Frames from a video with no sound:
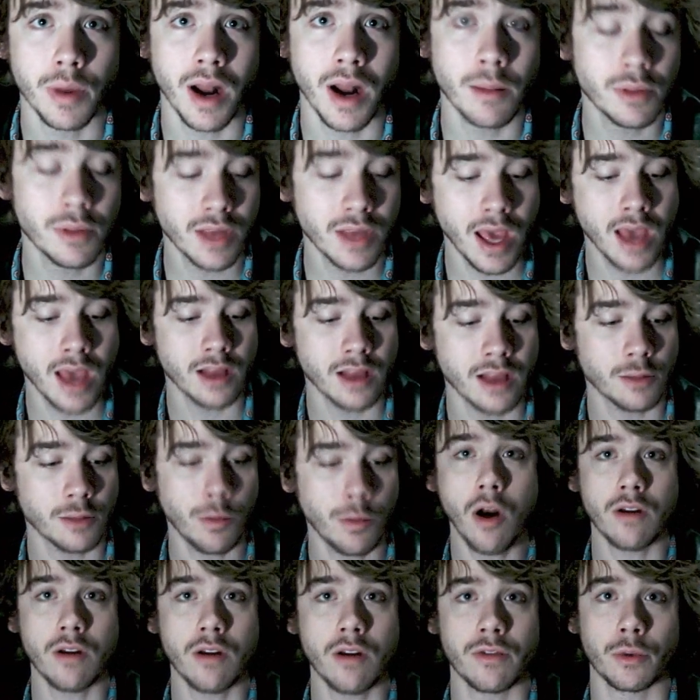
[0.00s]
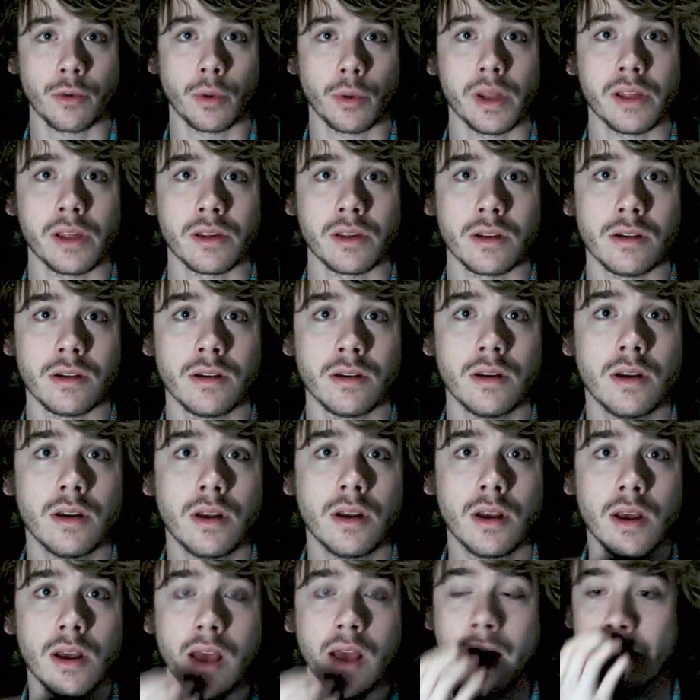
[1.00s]
but I'm saying it's part of the reason,
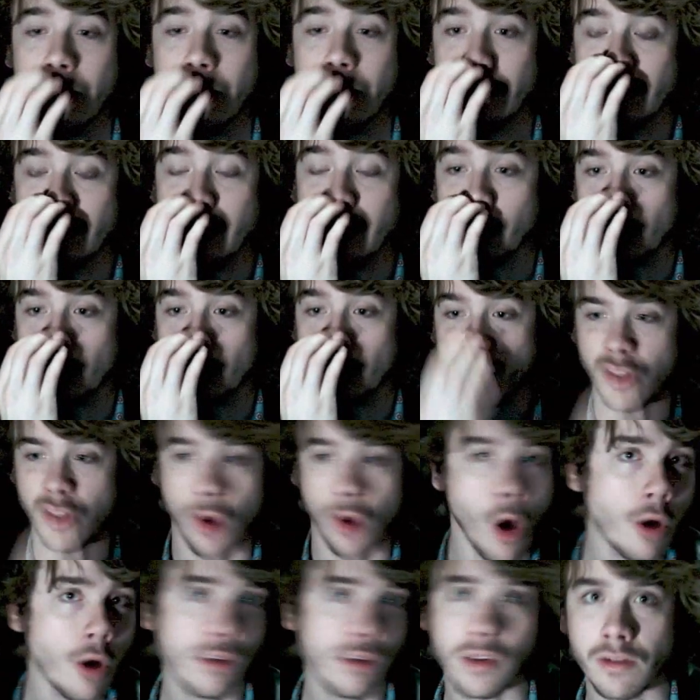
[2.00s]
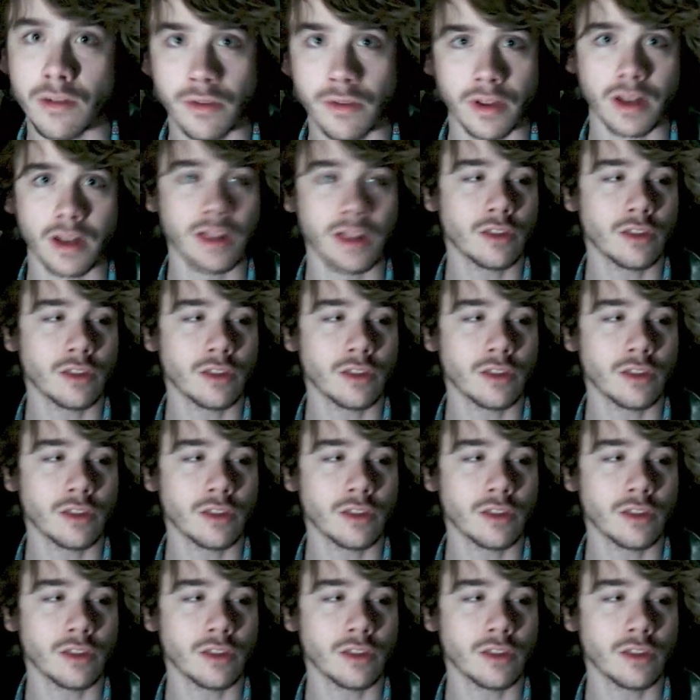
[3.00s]
and it's like a result of it.